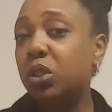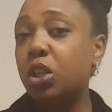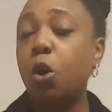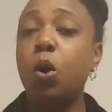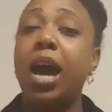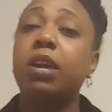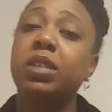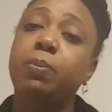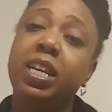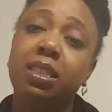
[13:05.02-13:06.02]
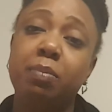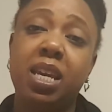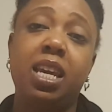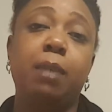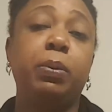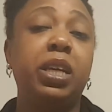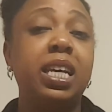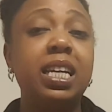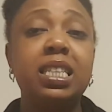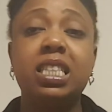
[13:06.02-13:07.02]
so out of respect to me,
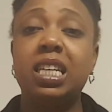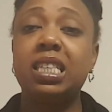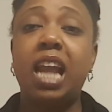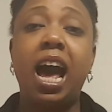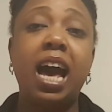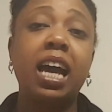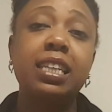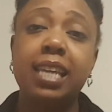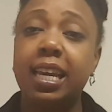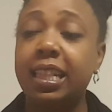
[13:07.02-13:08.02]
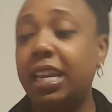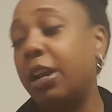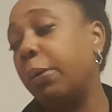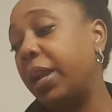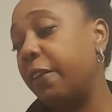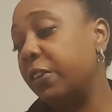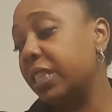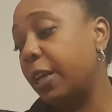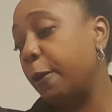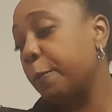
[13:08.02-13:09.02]
please just not take it there or whatever.
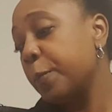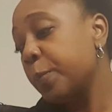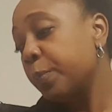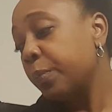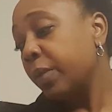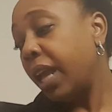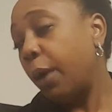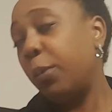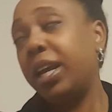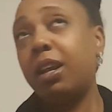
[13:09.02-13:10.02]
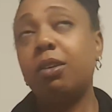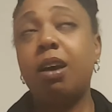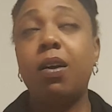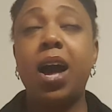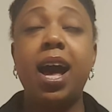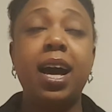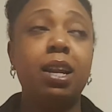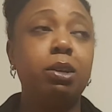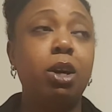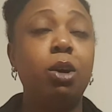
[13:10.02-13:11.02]
So we don't know. I
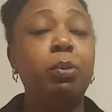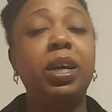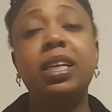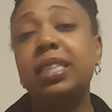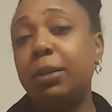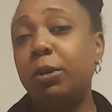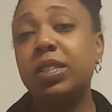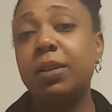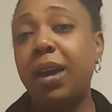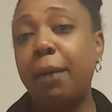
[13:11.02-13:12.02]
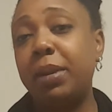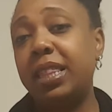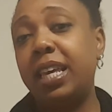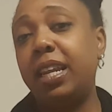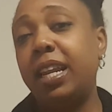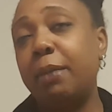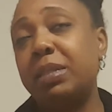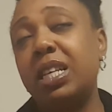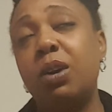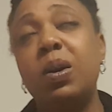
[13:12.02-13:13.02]
don't know. We'll see what happens at the end of the
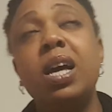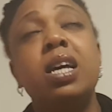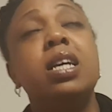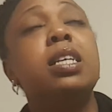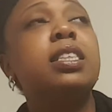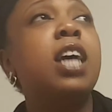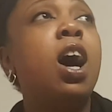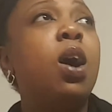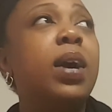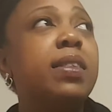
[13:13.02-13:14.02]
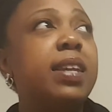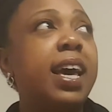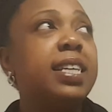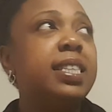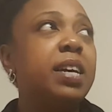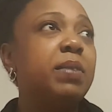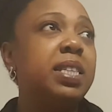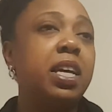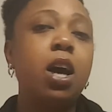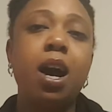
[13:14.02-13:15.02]
episode. So in the next scene, we
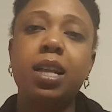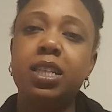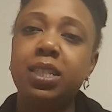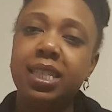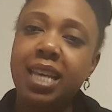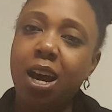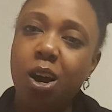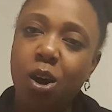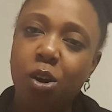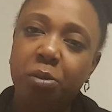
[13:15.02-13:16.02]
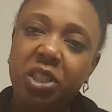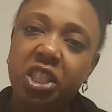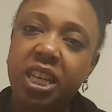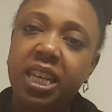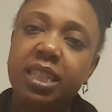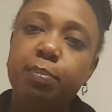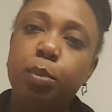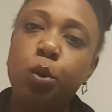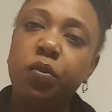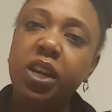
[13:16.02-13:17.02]
see Carla. She's at home. She is
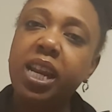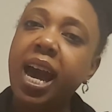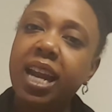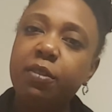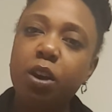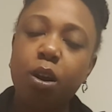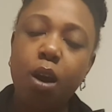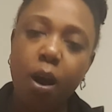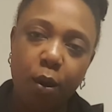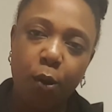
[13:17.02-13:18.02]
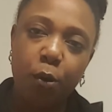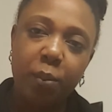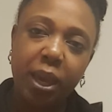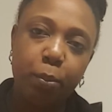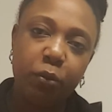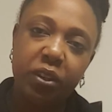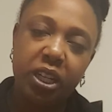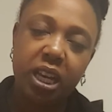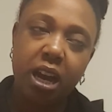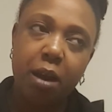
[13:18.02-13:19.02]
moving out of her home
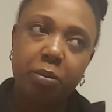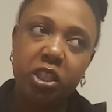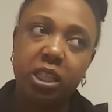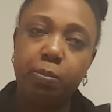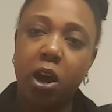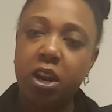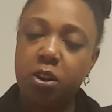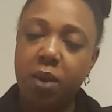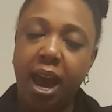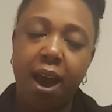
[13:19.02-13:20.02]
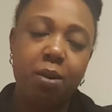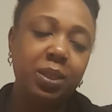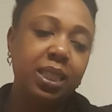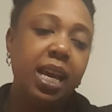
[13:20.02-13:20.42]
and she's bought a new house.